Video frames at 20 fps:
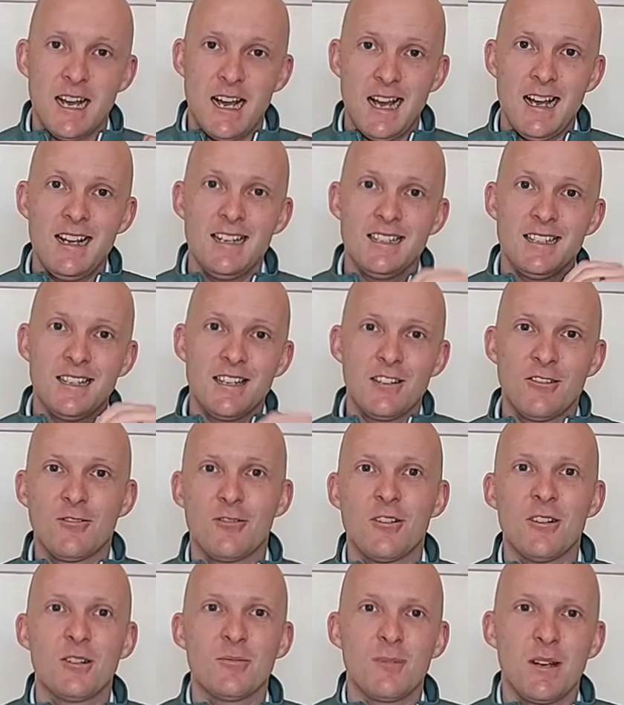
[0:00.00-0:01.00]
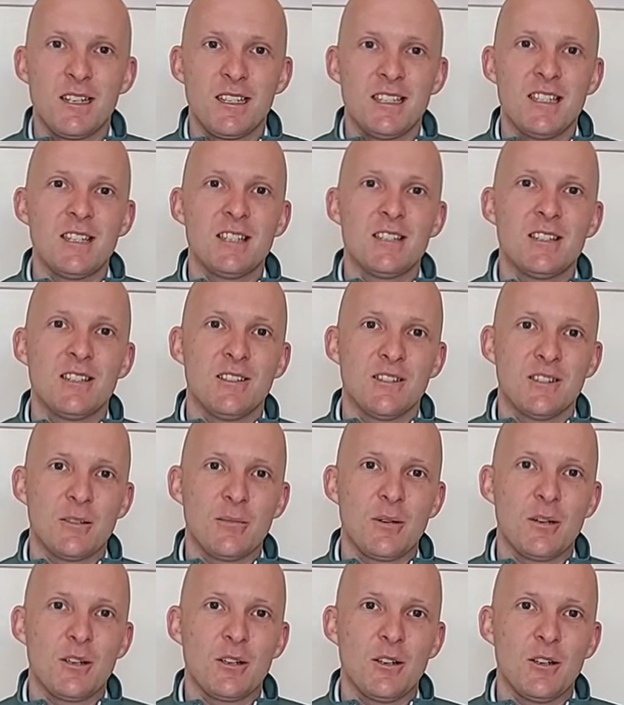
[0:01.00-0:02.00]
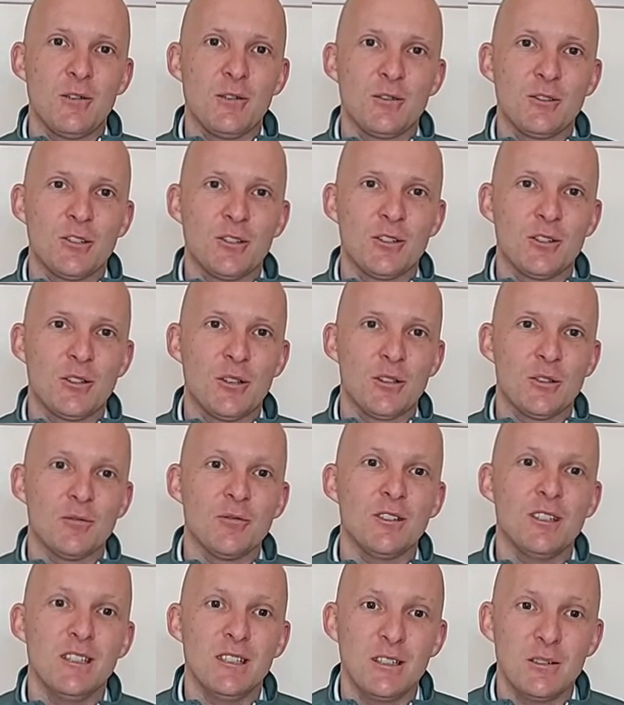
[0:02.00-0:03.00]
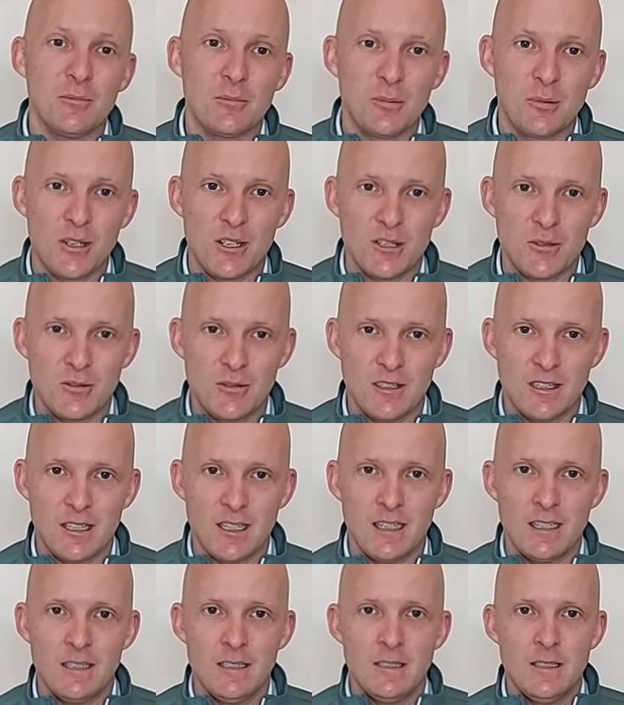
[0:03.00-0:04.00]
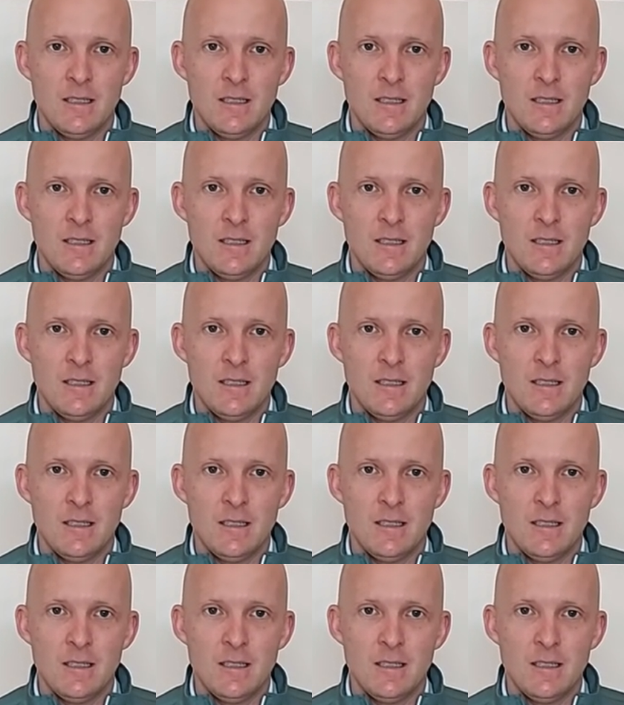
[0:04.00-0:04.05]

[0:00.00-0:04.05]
and it increased my distance on my golf shots. I was really impressed with that.